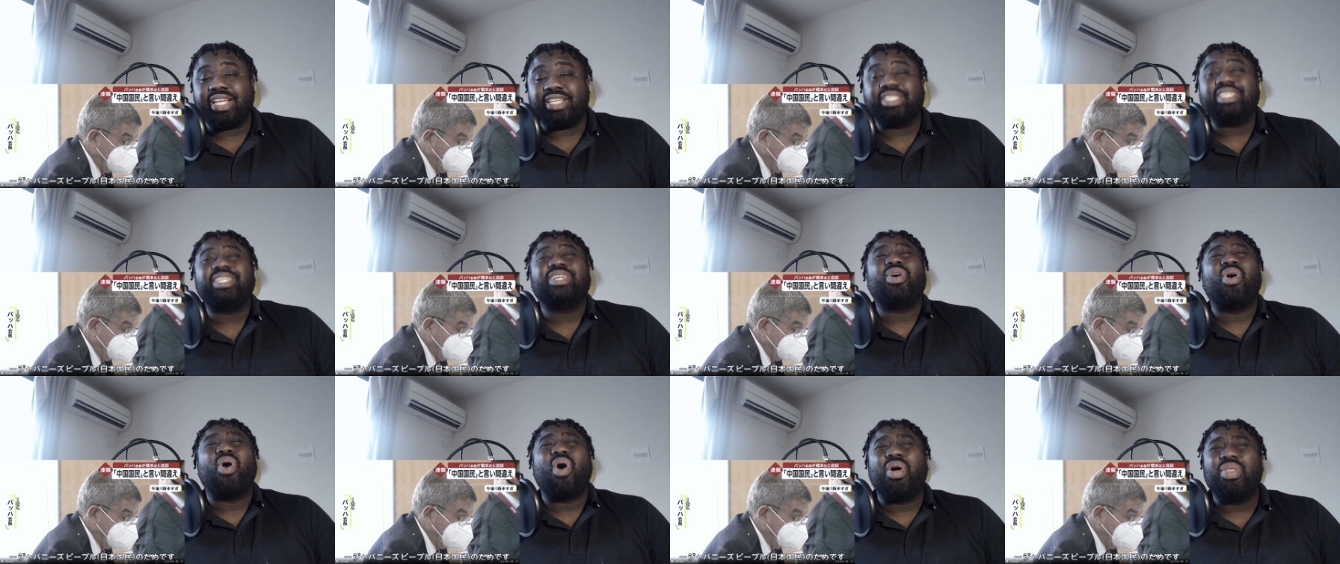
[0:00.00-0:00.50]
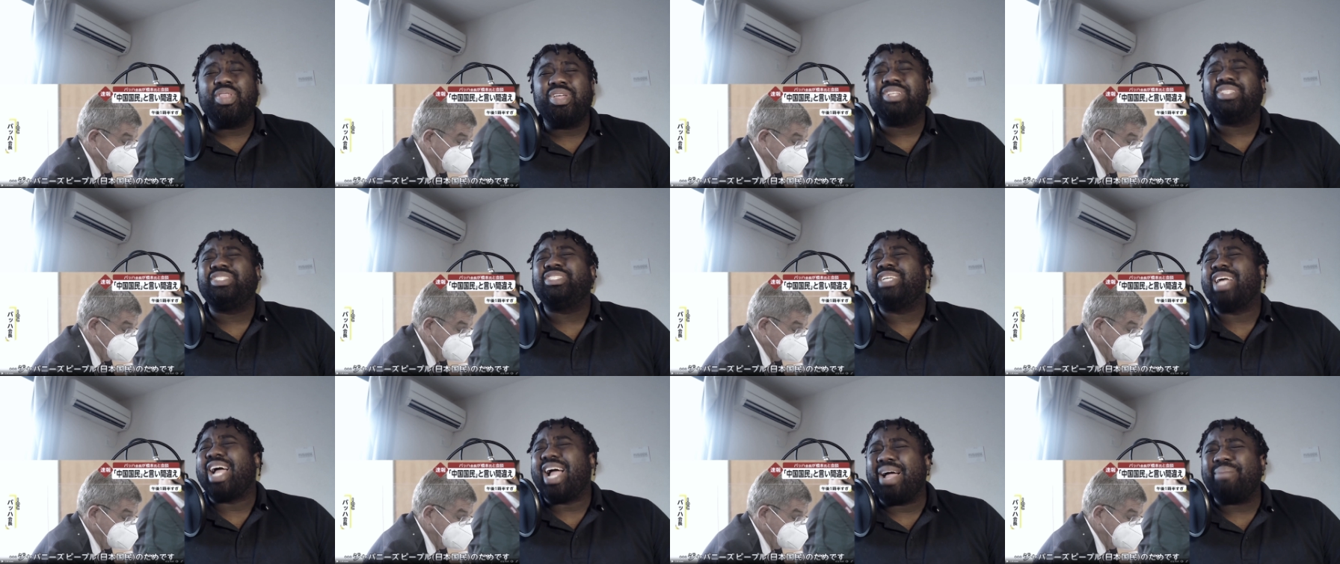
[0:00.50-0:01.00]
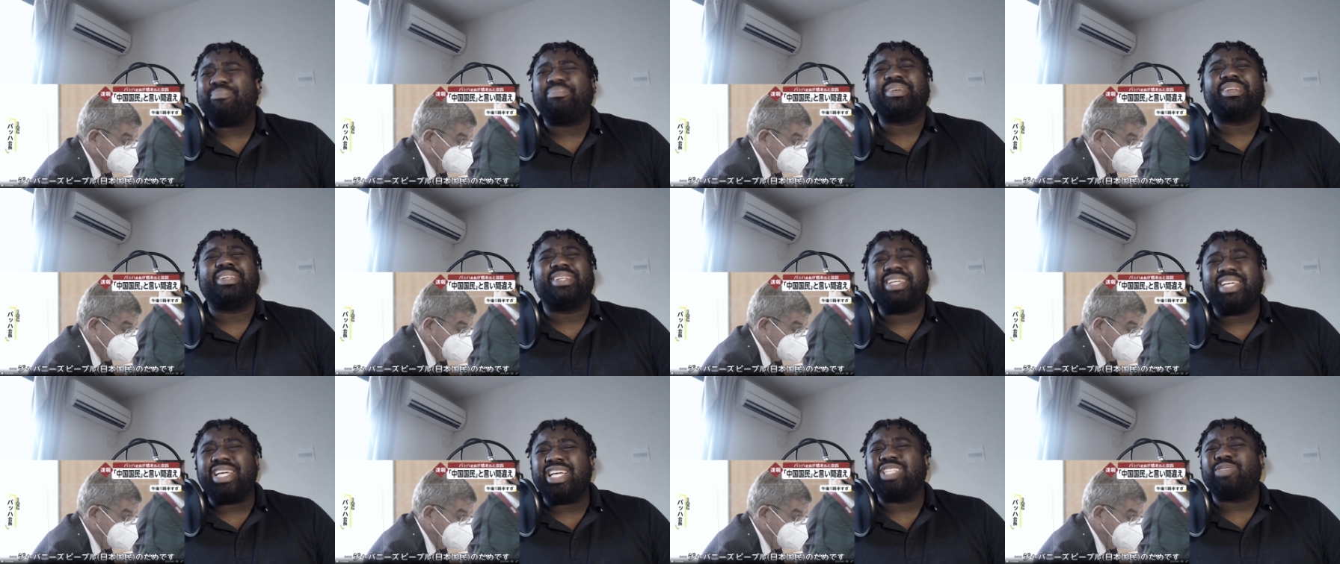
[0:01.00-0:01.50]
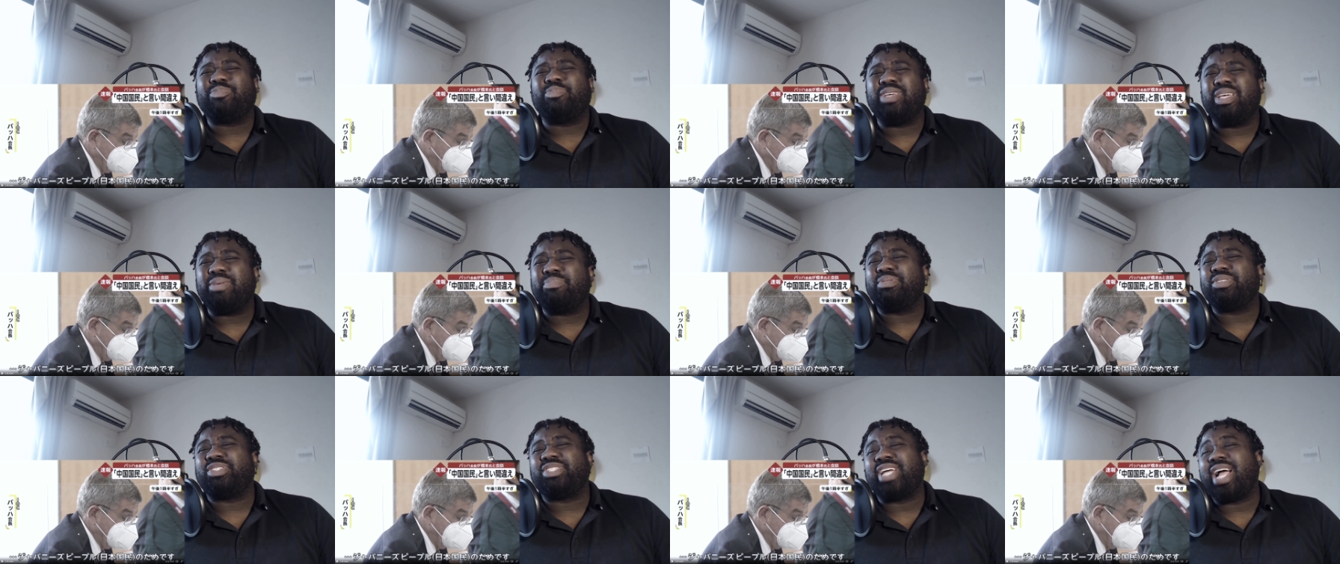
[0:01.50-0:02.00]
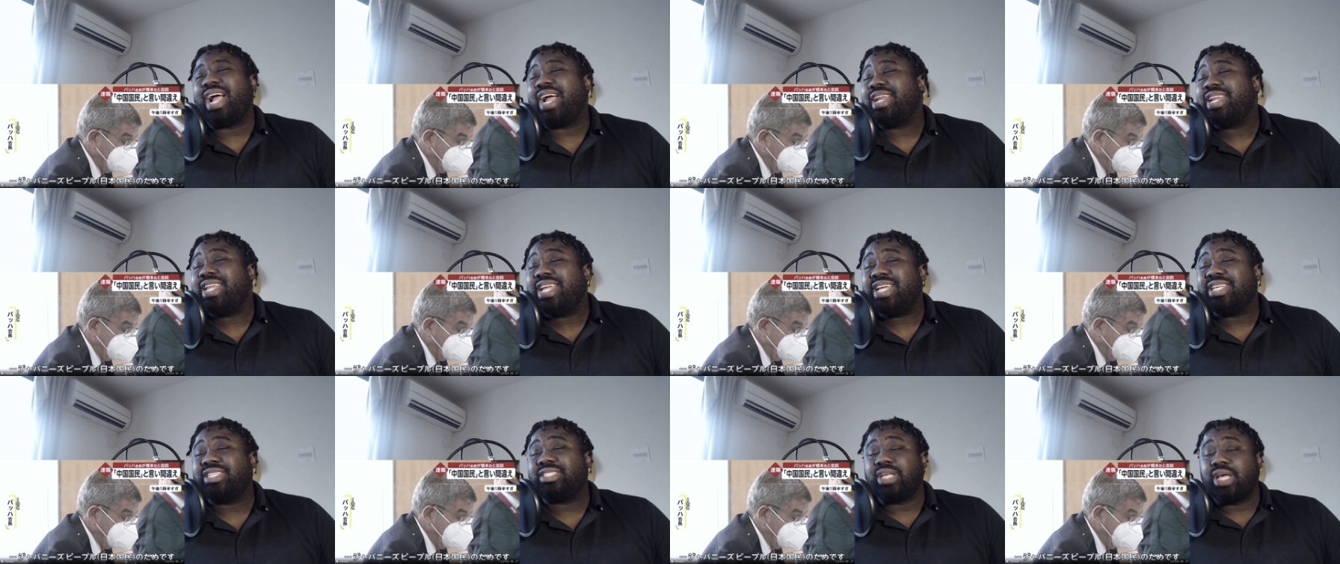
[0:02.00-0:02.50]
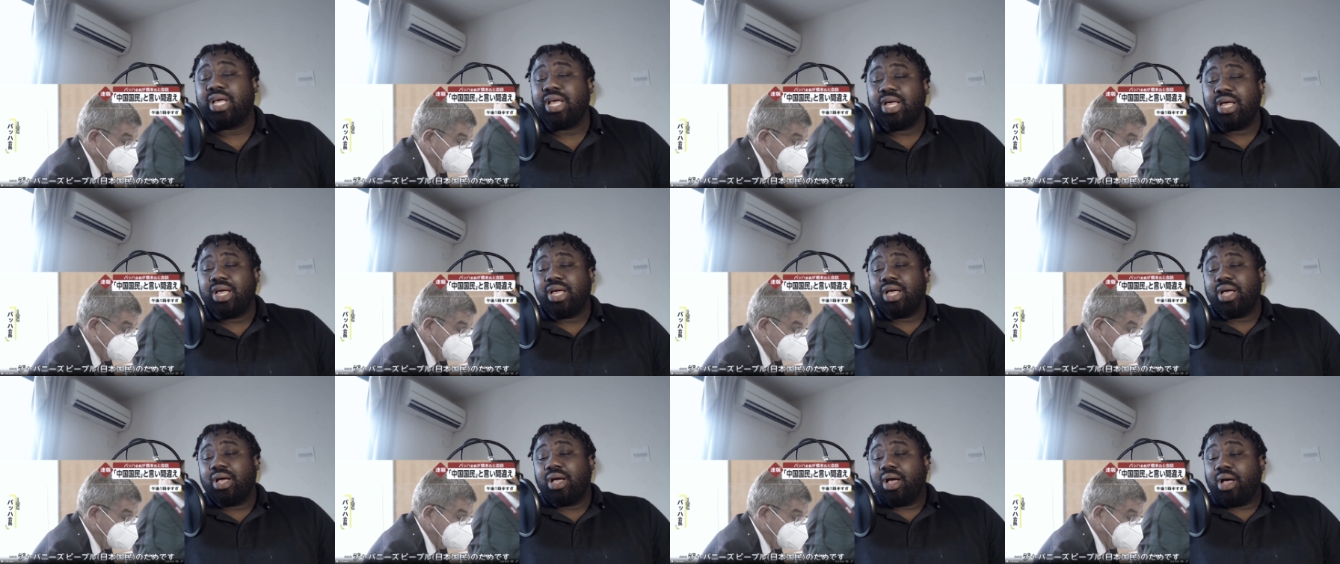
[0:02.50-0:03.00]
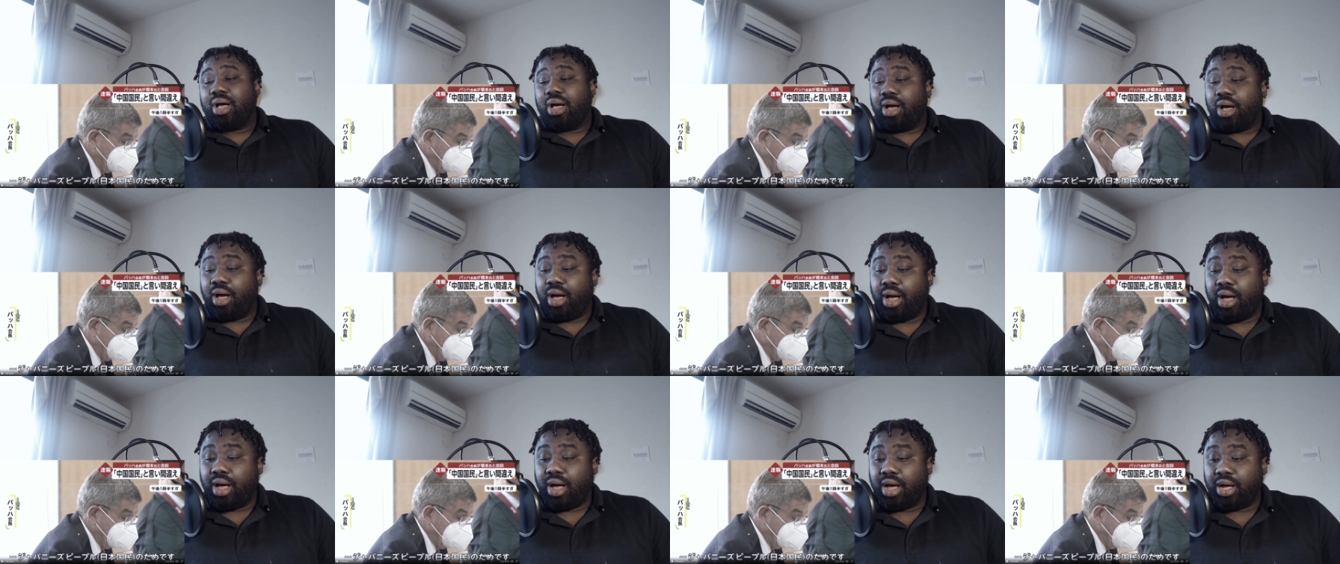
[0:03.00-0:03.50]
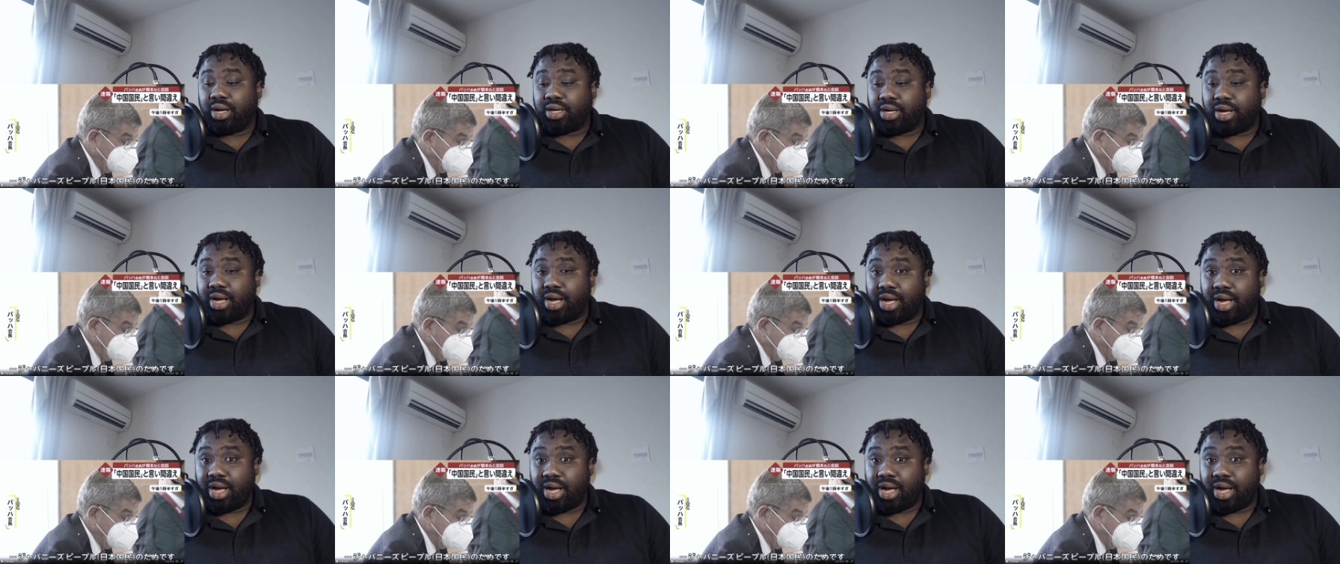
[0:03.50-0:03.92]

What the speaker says: He called the Japanese people Chinese. Oh God.